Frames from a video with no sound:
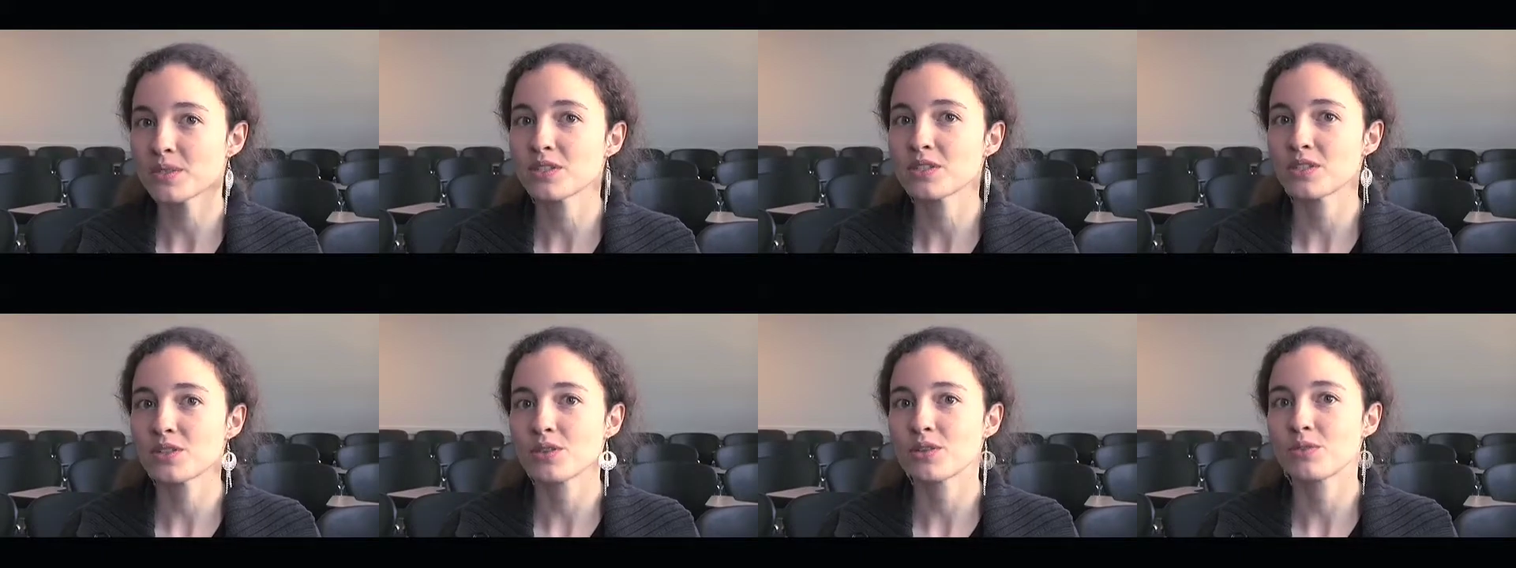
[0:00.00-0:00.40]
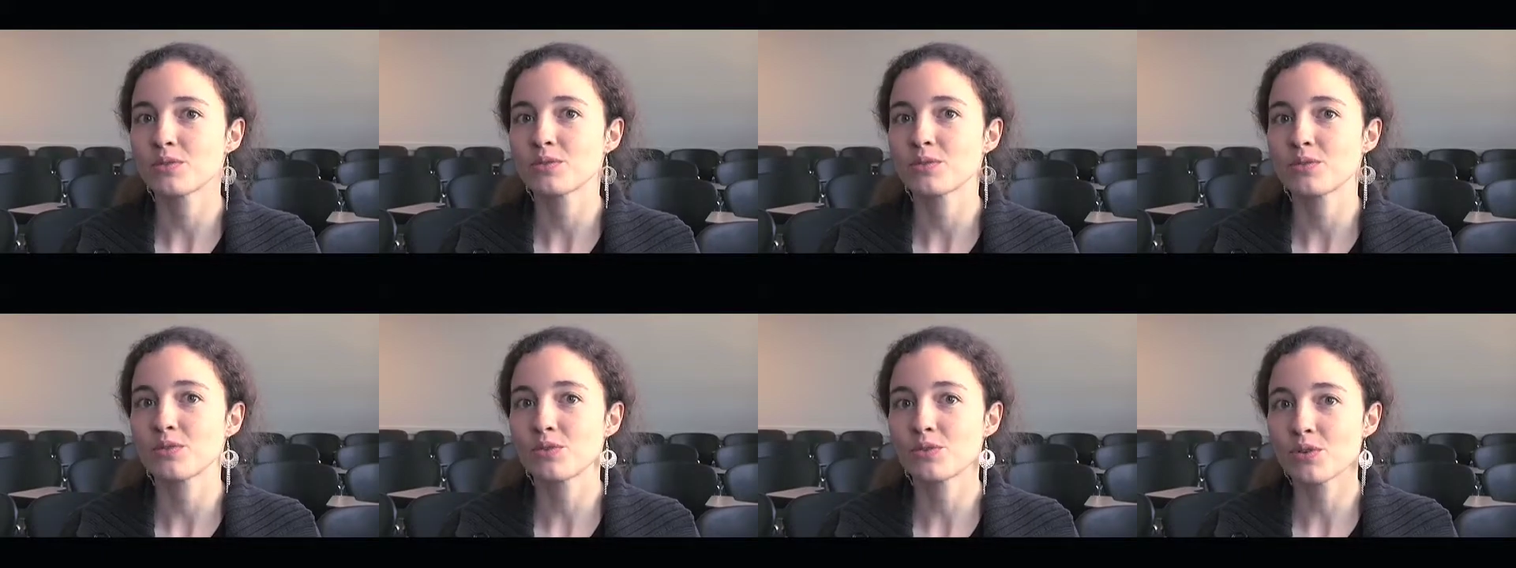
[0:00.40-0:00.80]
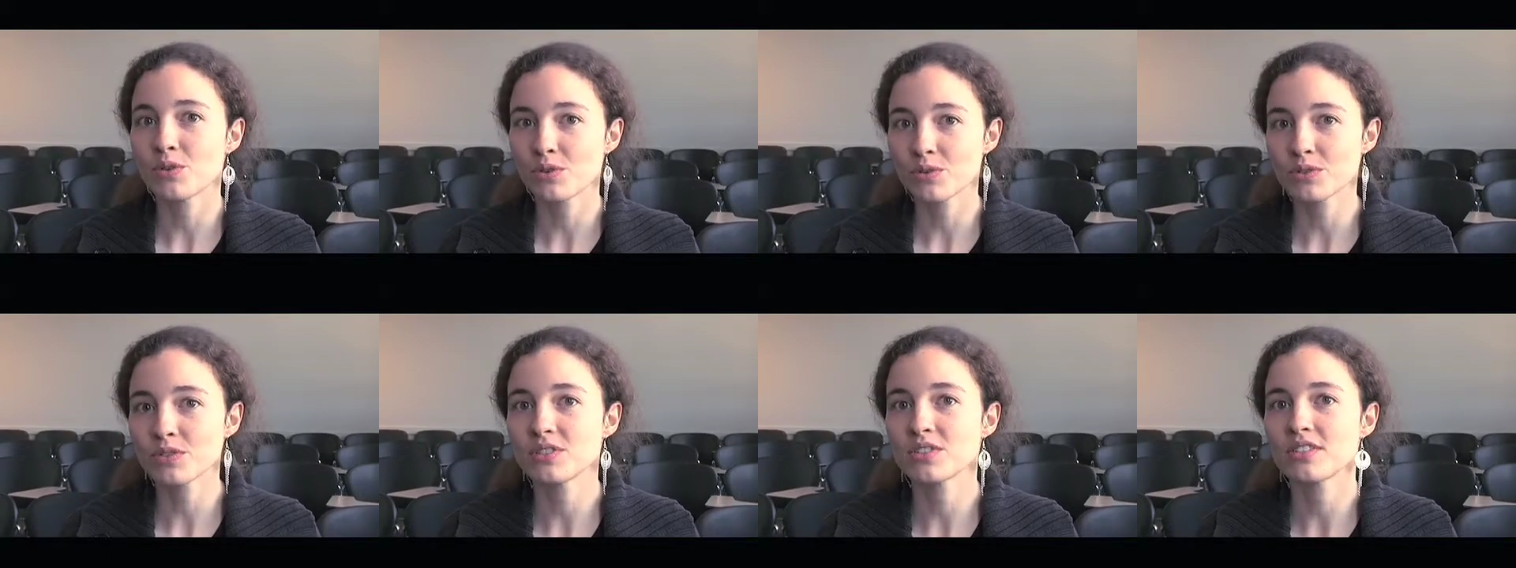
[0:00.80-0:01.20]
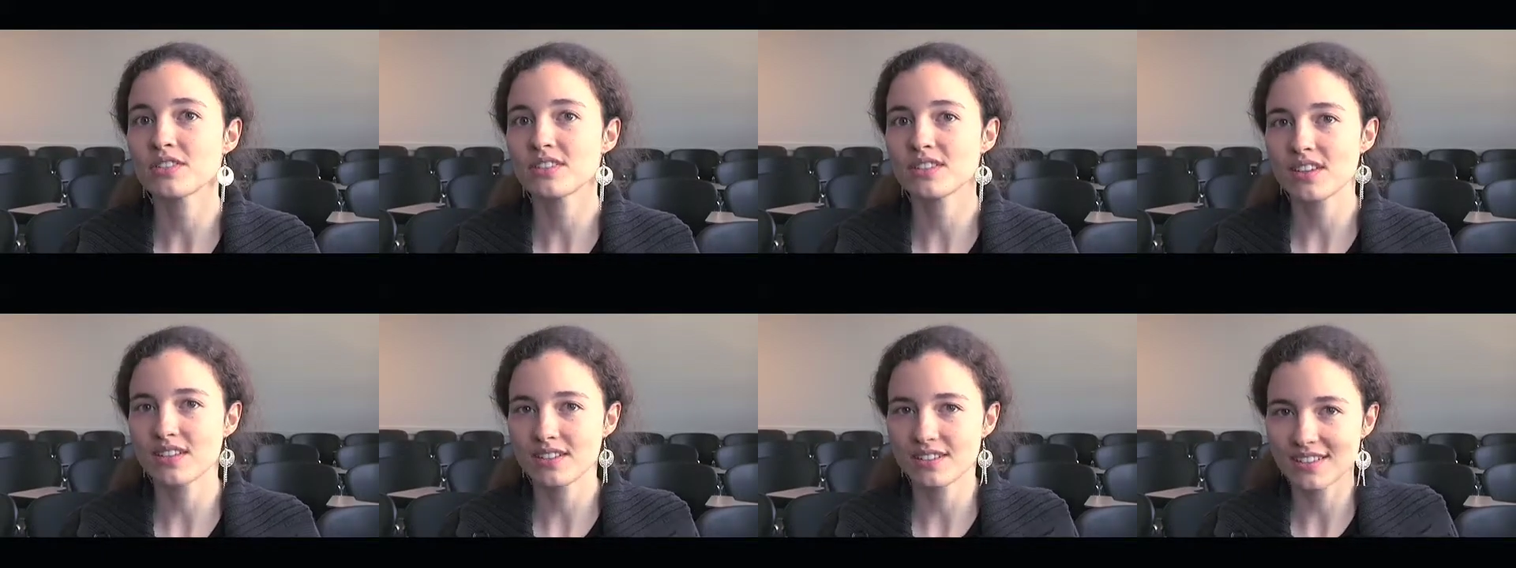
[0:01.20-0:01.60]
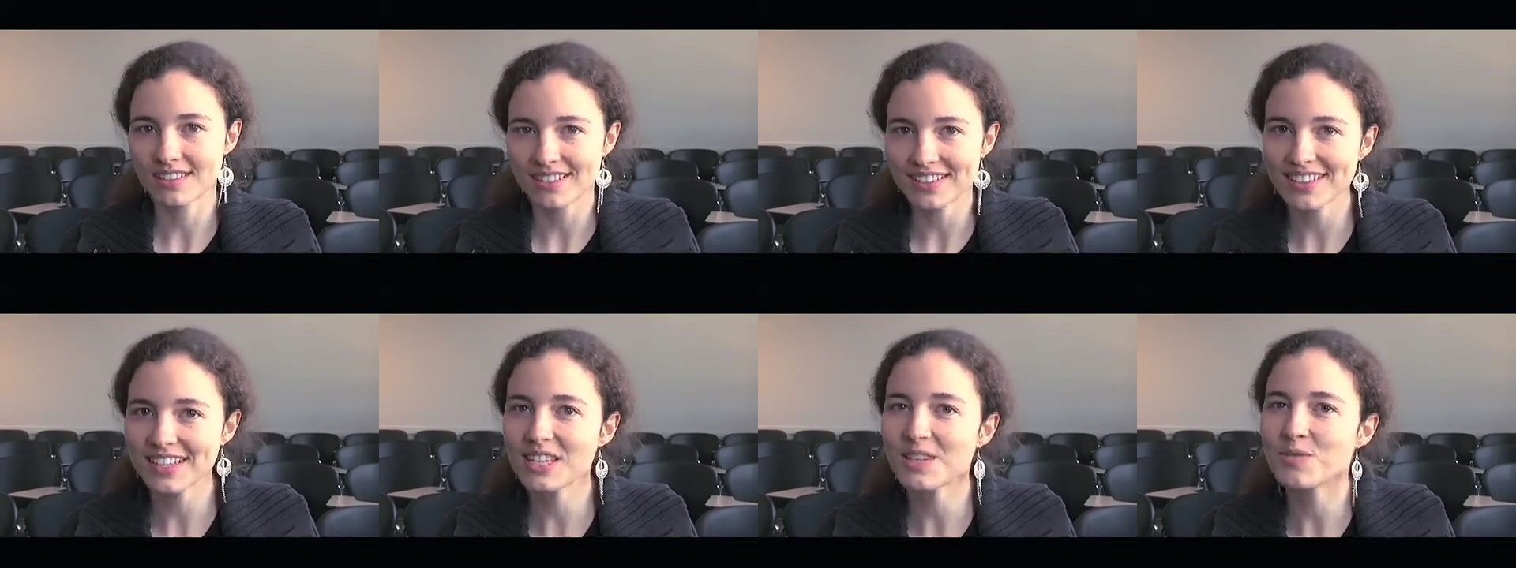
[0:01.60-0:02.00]
and so those tend
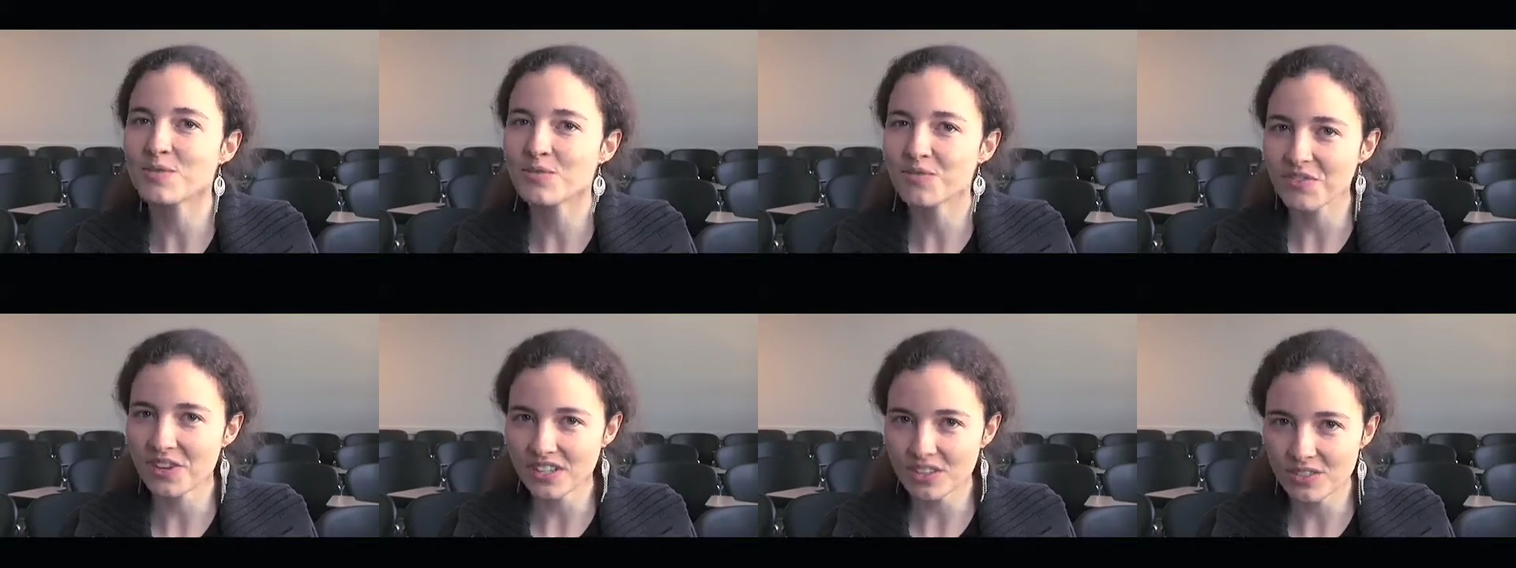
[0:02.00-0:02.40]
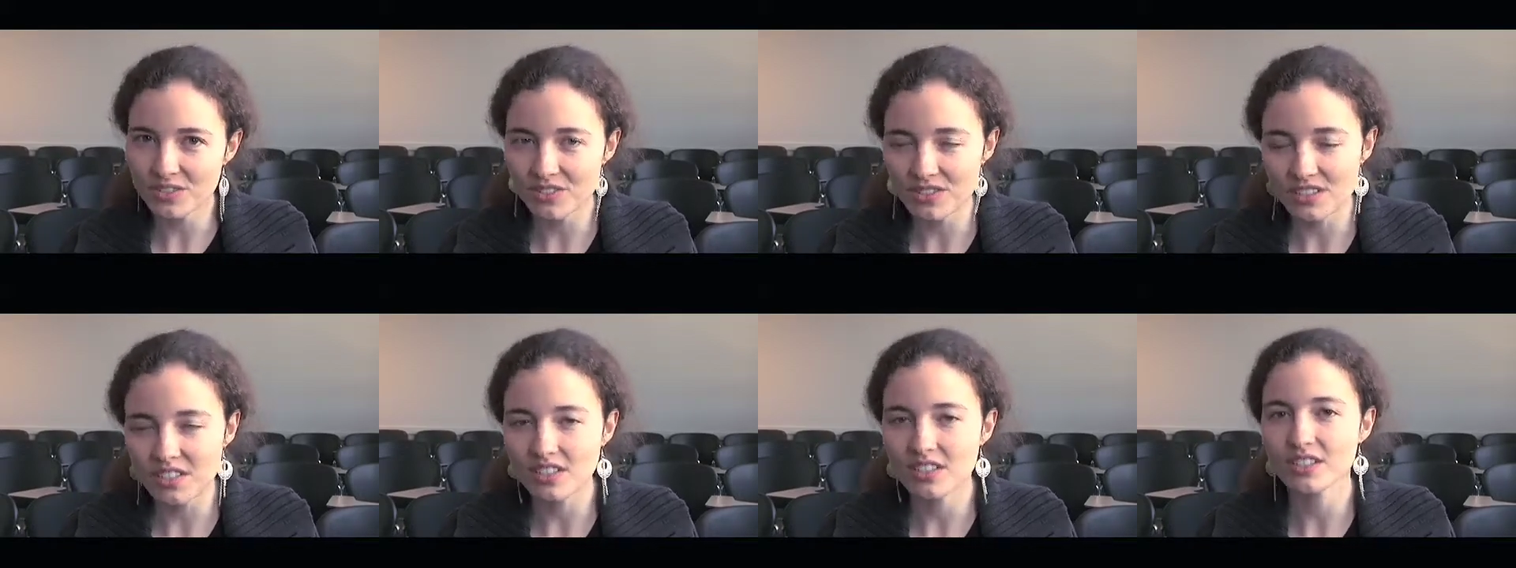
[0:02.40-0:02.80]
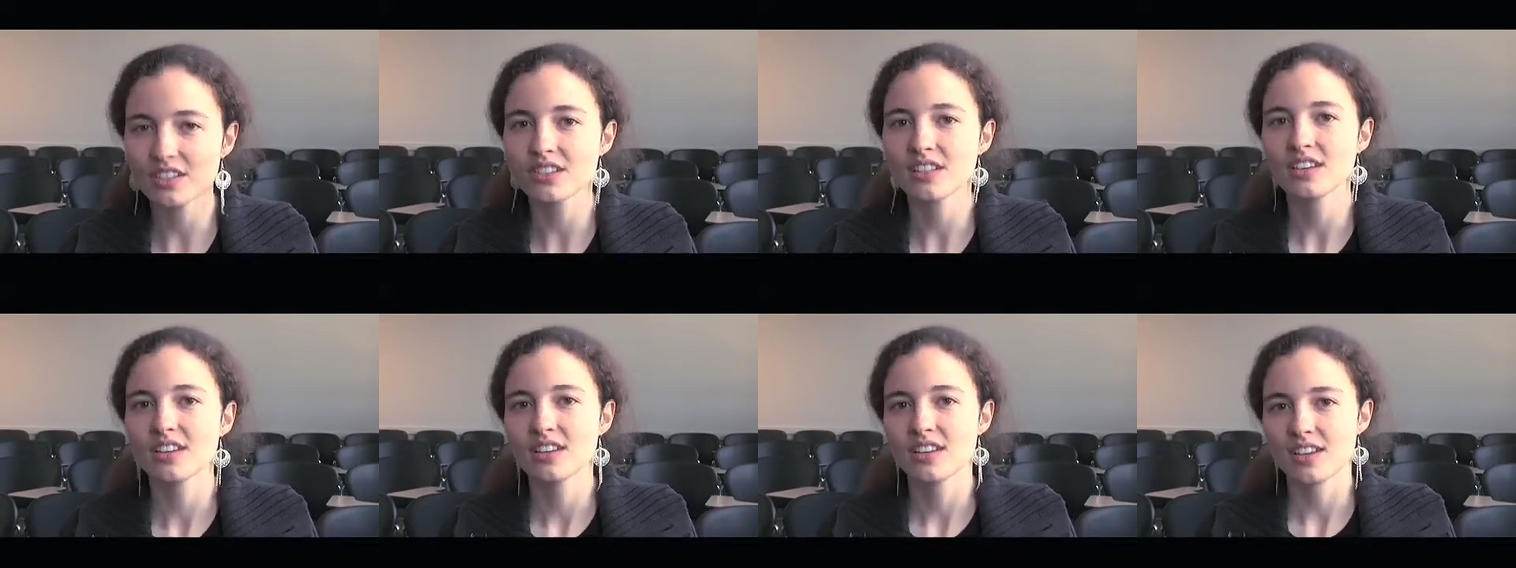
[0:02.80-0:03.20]
to keep festering